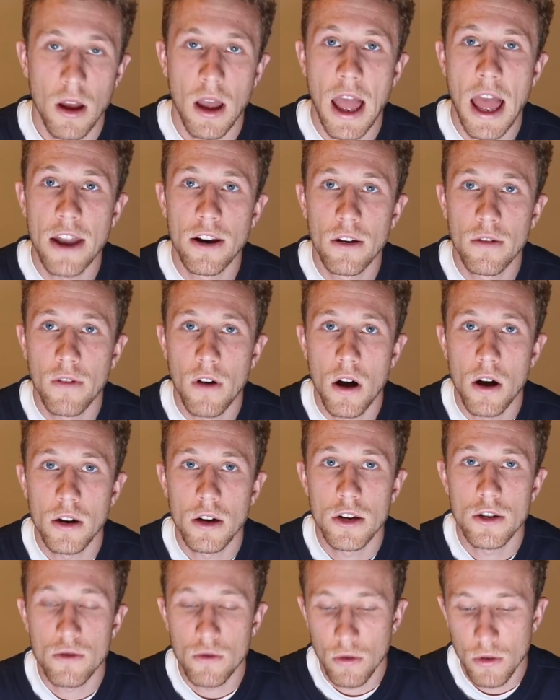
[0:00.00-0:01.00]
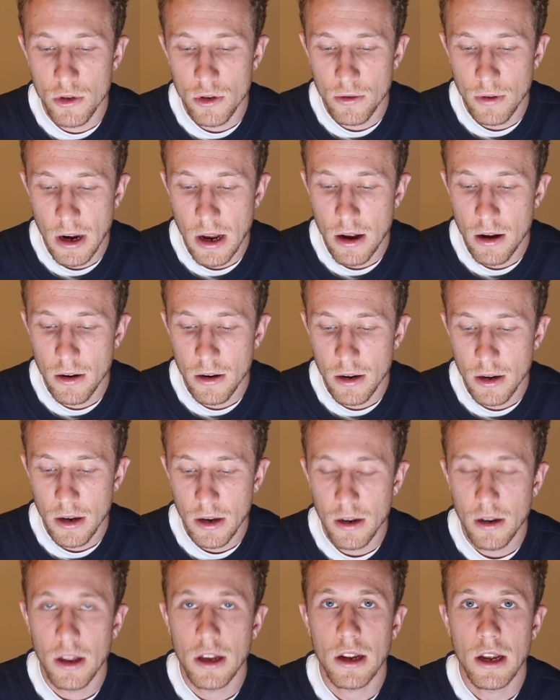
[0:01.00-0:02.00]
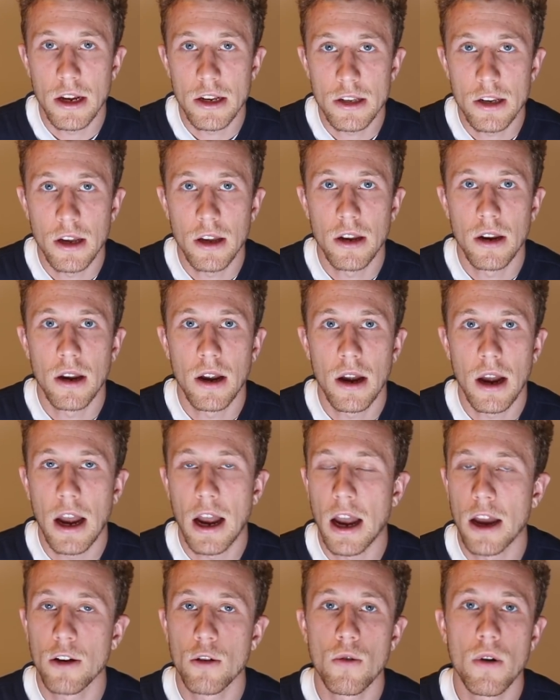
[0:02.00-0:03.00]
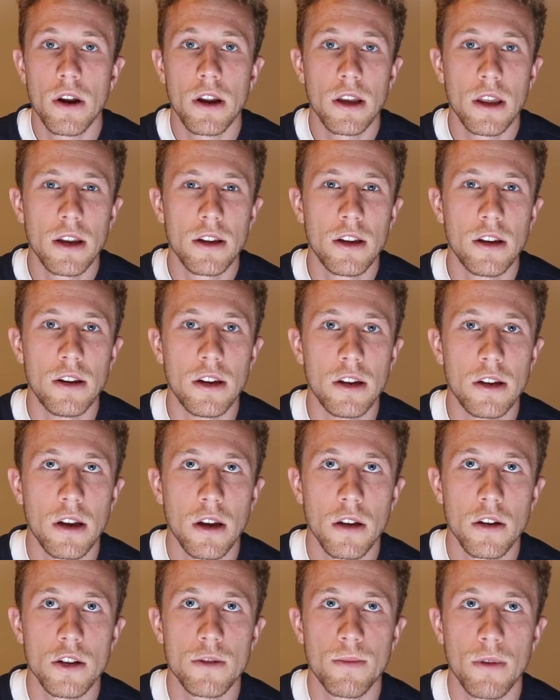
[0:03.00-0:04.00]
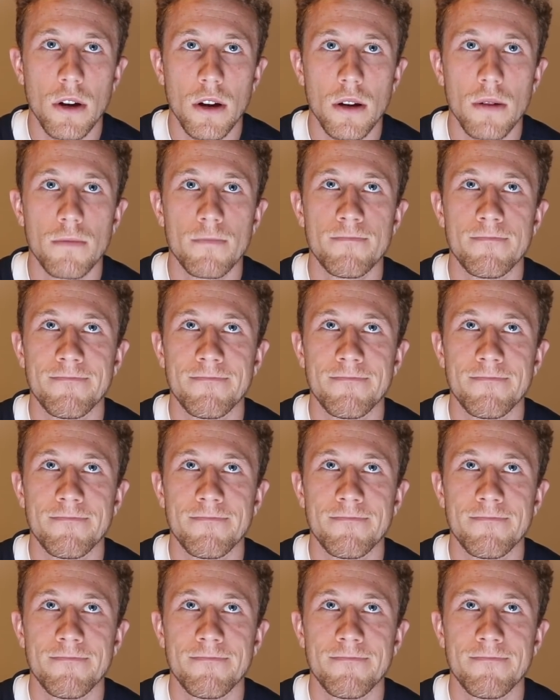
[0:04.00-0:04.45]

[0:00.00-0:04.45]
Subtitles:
End of August rolls around, and like I said, I don't want to get into details, but